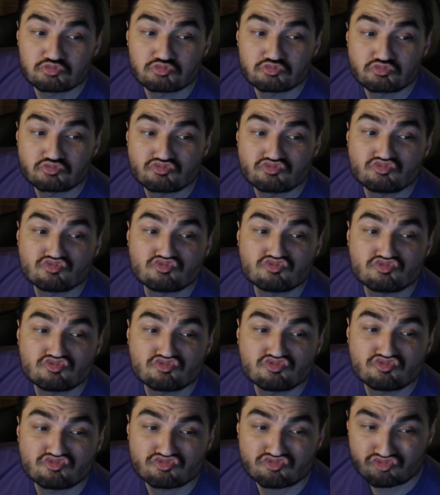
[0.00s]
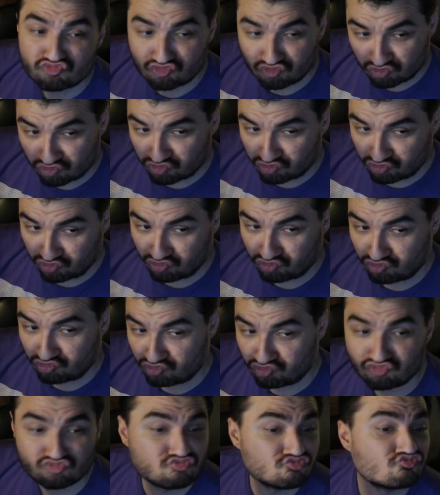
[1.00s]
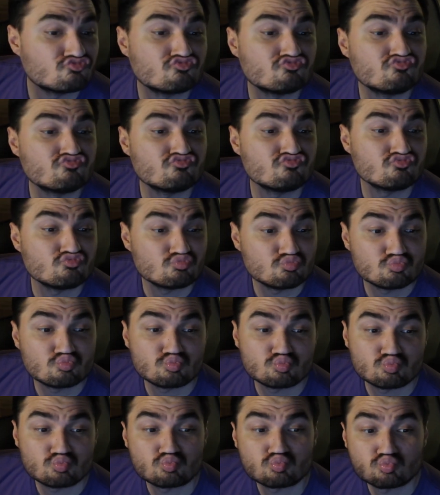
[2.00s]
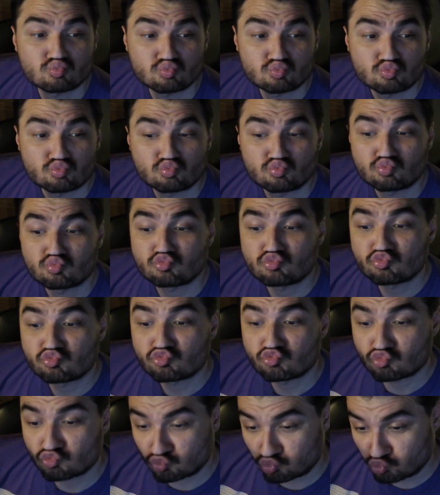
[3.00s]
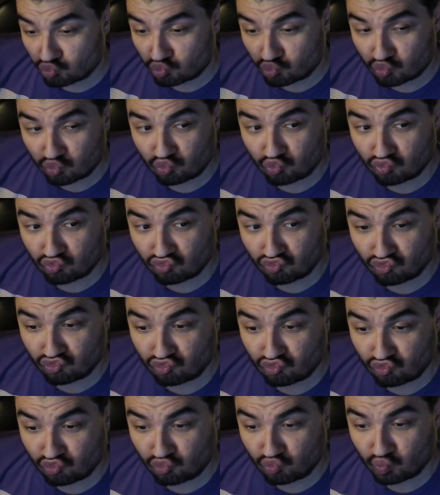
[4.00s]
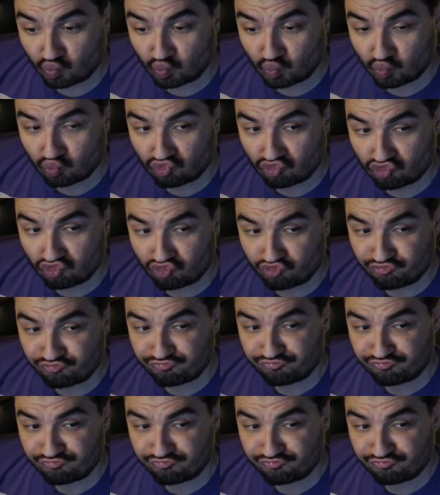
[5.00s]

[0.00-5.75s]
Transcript: (not speaking)